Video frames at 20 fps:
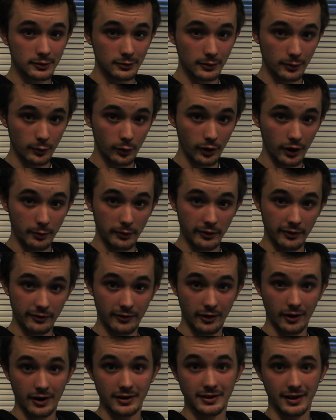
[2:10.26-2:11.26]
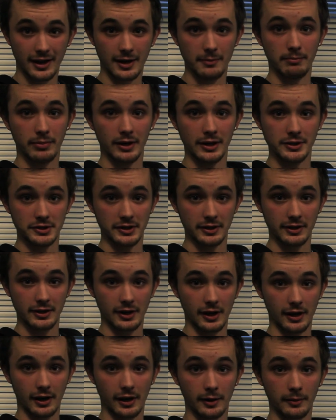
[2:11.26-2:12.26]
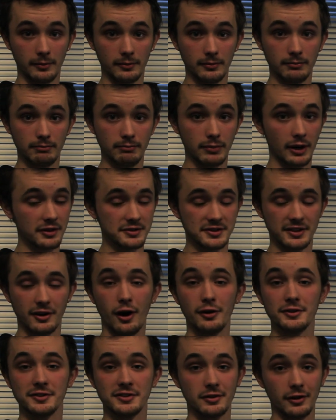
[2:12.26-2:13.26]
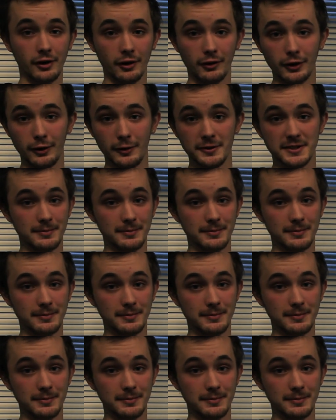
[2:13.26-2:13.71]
We're working with a very tight budget, um, but it's an all-star crew.